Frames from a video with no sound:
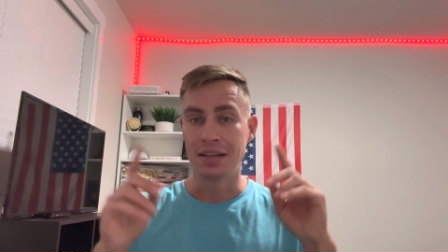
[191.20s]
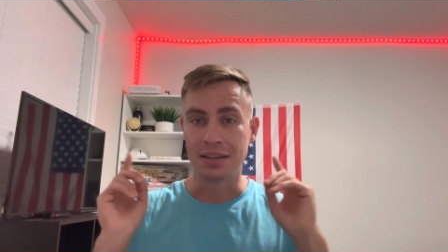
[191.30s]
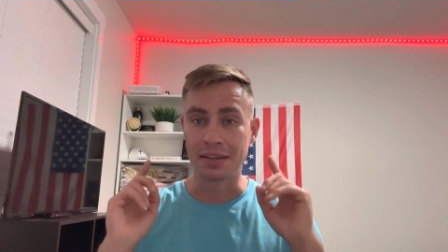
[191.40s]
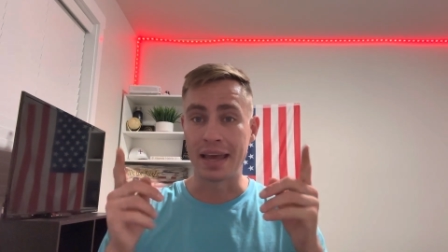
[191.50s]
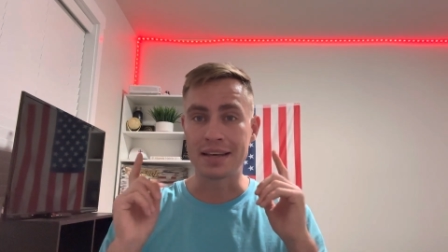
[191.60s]

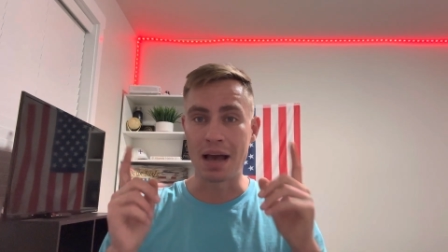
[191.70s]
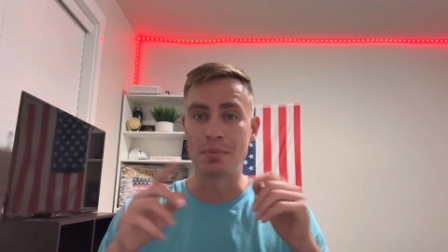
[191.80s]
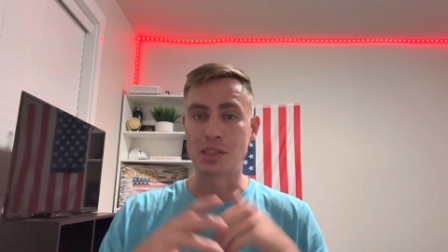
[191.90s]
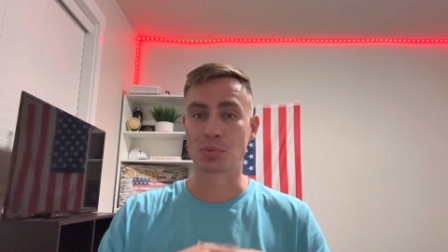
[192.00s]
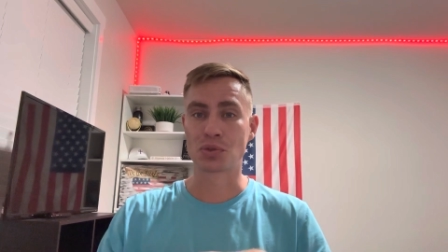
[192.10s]
Like,
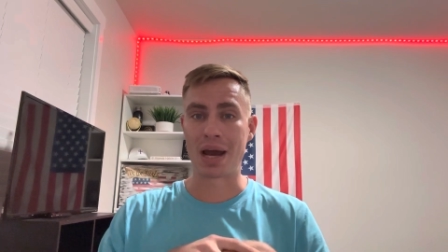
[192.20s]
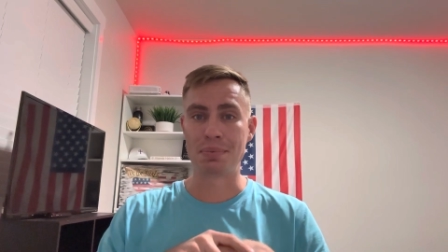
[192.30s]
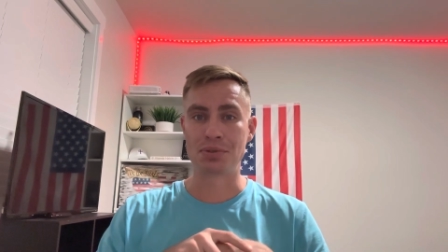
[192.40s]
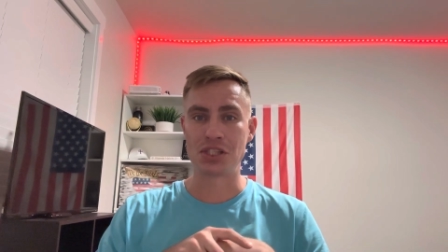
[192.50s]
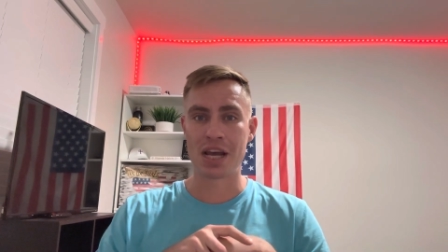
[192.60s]
comment,
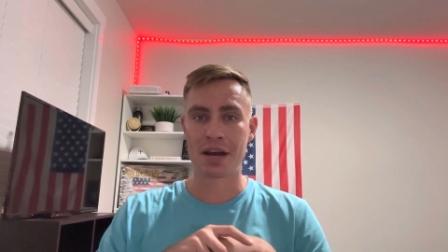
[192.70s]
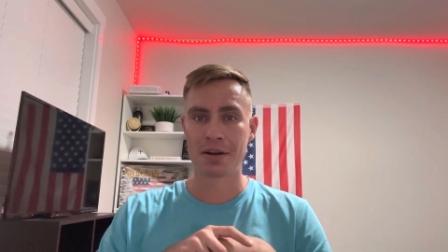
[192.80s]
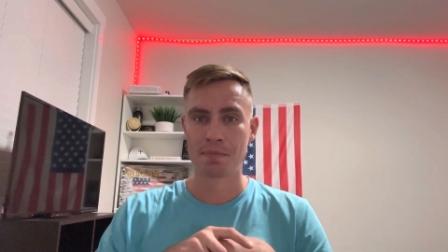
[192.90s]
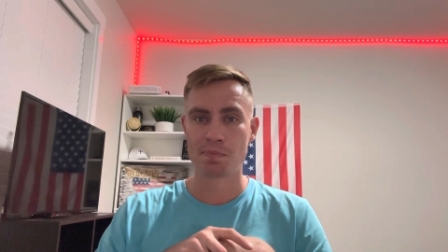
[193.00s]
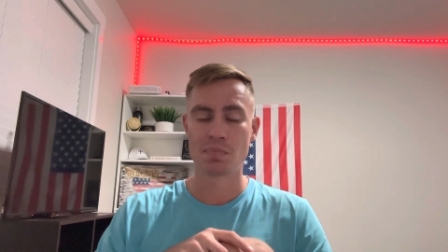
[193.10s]
subscribe,
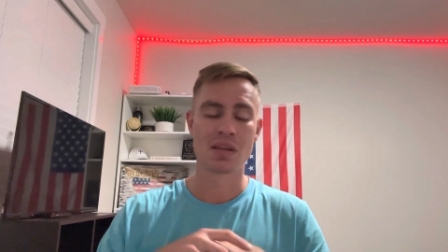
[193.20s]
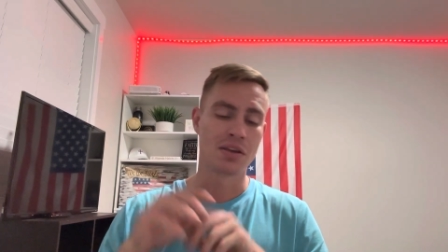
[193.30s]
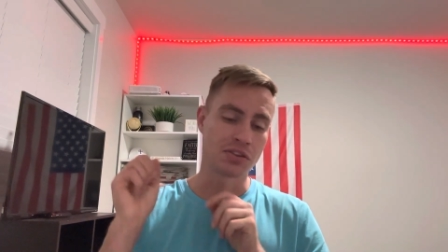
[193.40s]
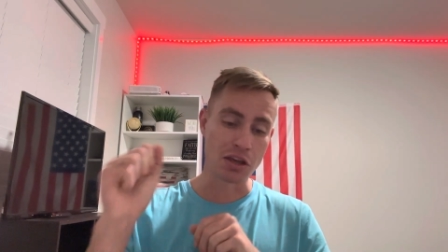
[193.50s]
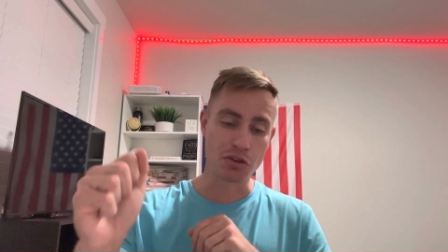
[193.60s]
share.
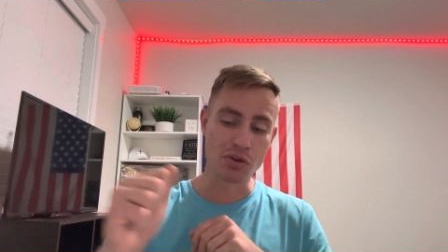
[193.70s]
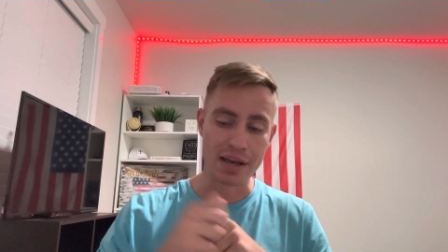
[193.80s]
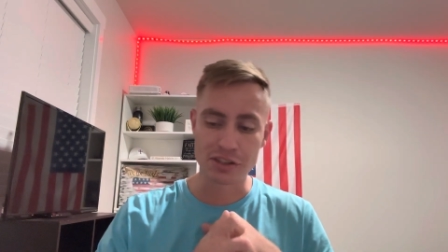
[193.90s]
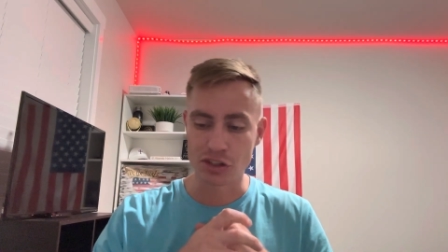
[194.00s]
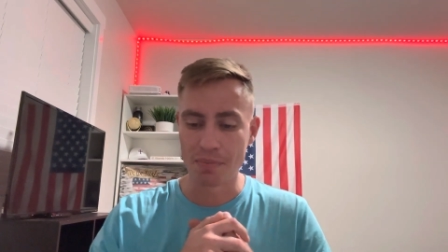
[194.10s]
Thank you
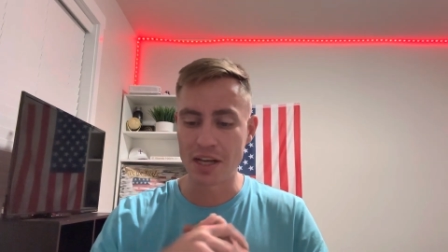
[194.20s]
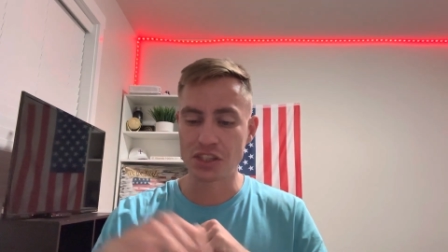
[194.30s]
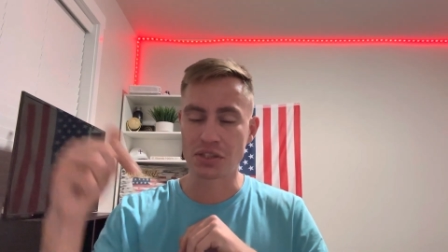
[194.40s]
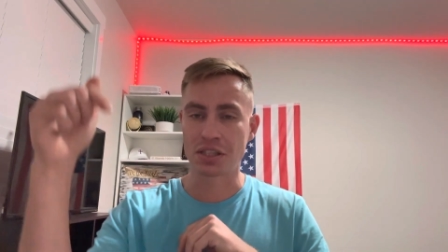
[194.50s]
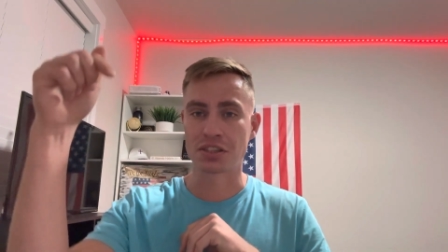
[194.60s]
guys so
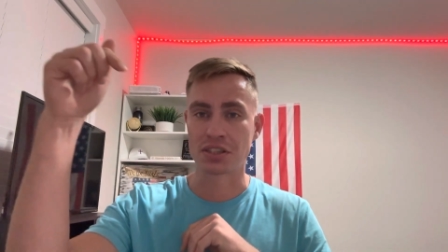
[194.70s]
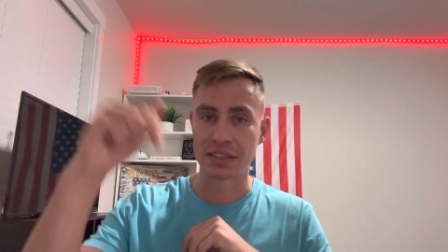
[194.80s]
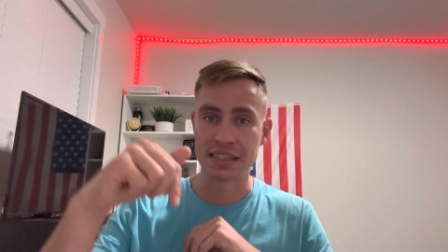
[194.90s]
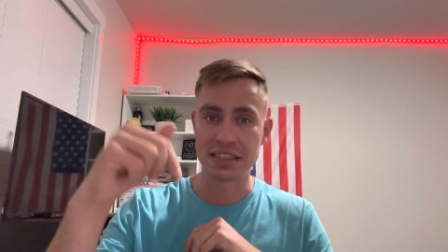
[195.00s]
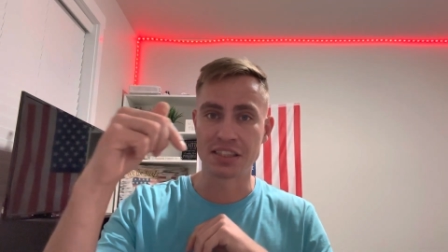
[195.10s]
much. There's a
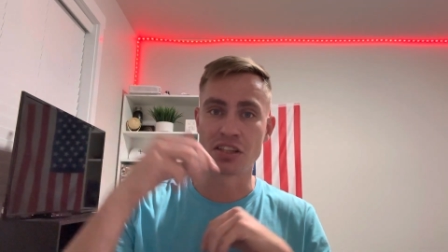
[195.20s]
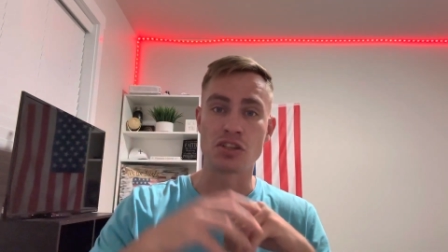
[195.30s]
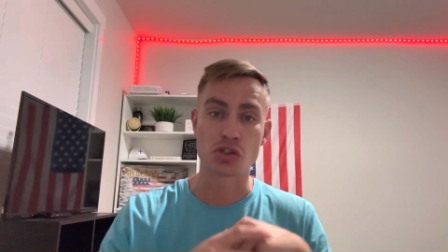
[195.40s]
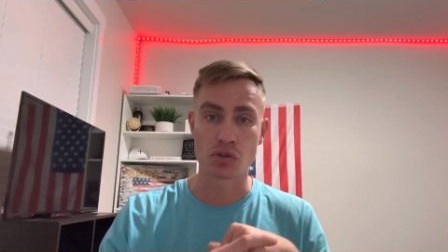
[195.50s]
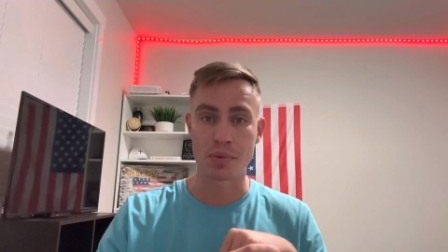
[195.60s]
link in the
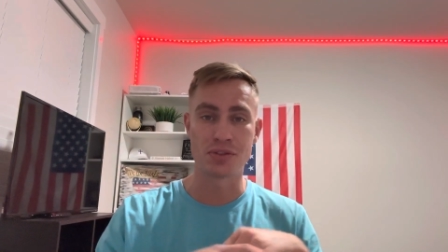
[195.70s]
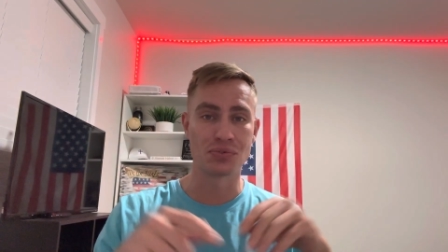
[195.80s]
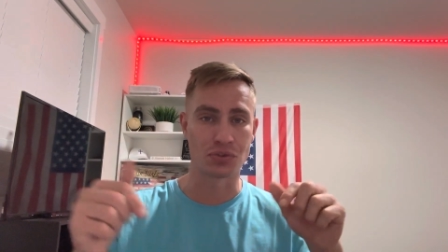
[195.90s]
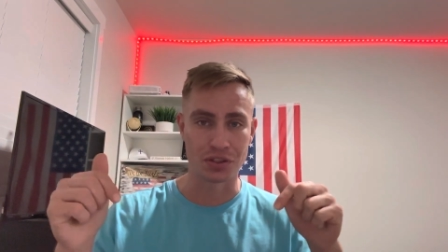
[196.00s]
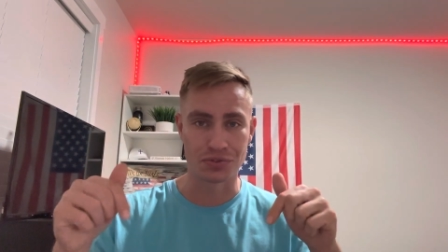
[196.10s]
description
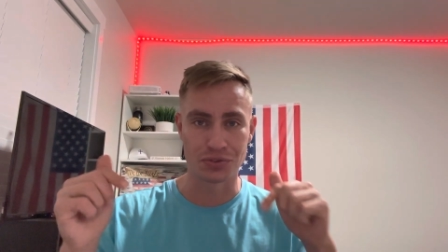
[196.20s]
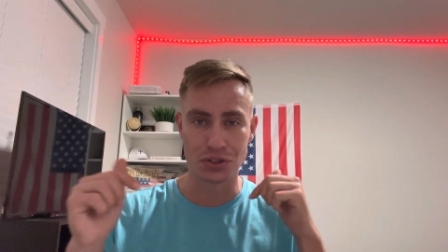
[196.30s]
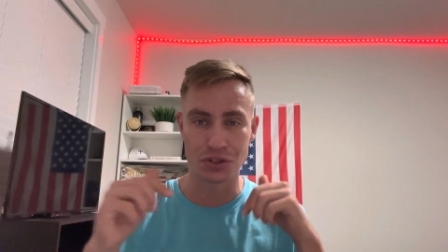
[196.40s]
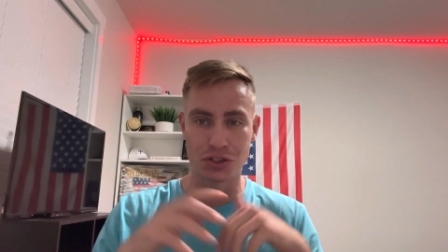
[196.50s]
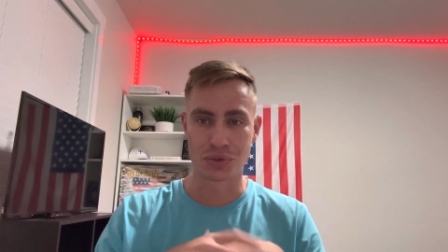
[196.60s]
for the
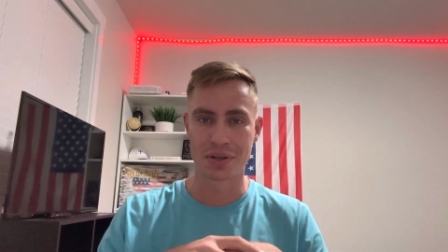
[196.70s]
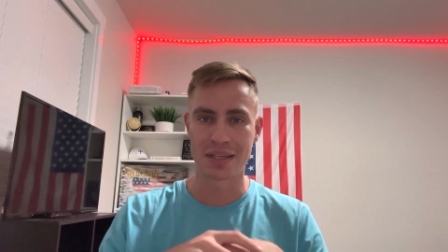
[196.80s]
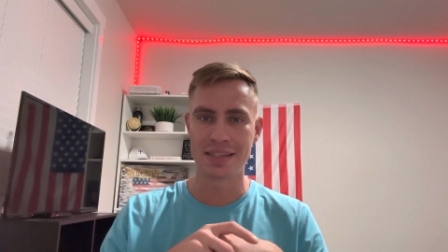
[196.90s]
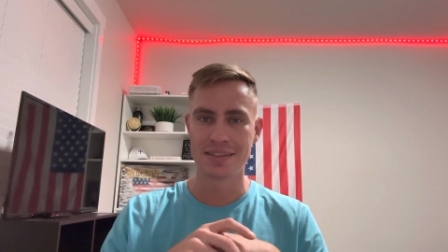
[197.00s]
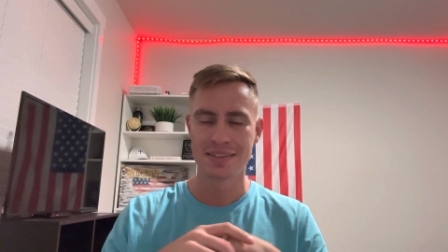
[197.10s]
full
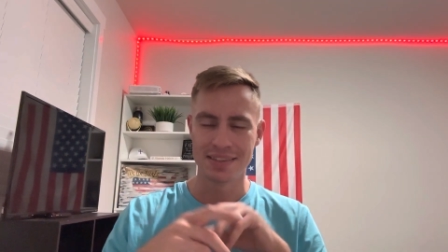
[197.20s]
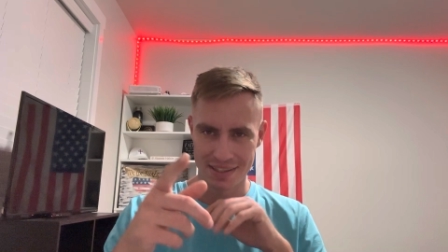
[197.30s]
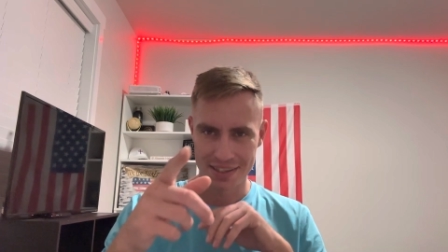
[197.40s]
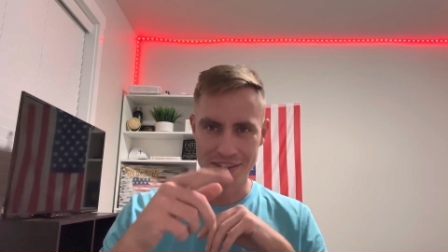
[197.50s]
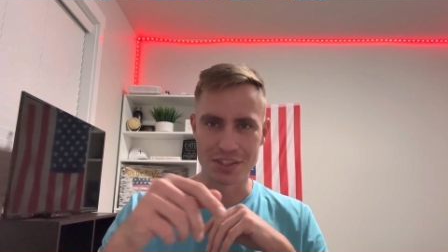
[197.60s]
story.
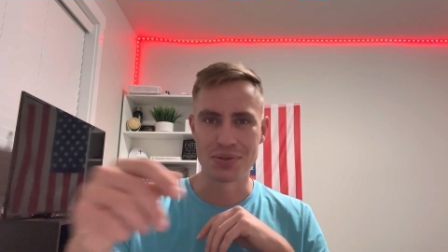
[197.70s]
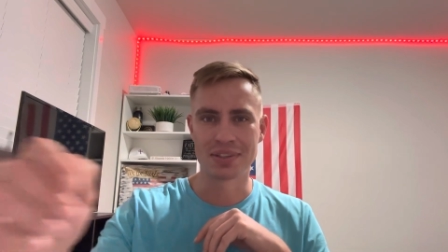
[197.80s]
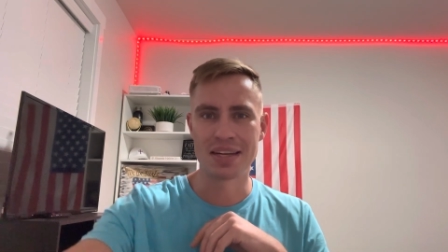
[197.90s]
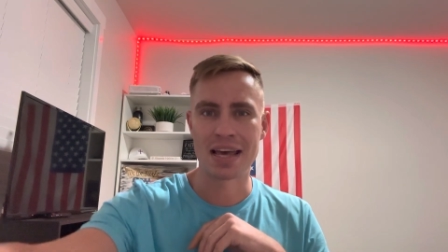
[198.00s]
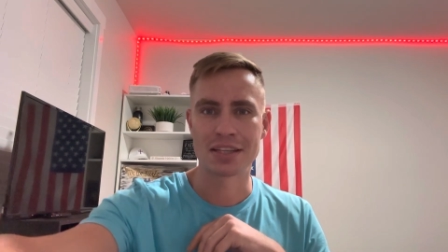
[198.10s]
See you in
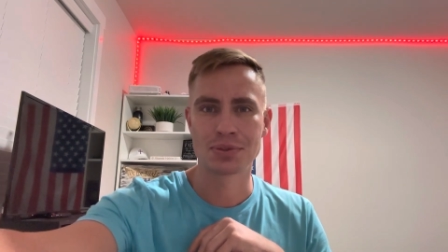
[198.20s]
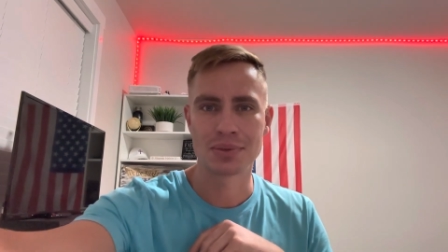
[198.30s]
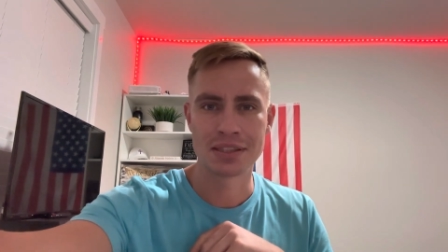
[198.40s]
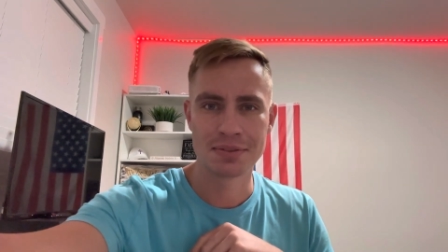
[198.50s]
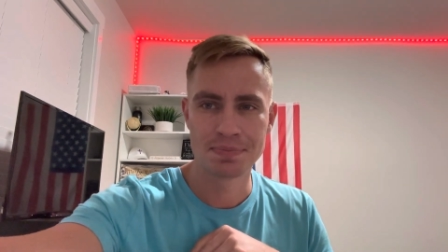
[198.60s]
the next
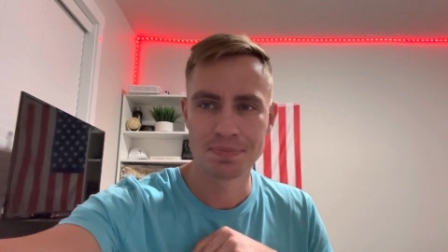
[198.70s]
one.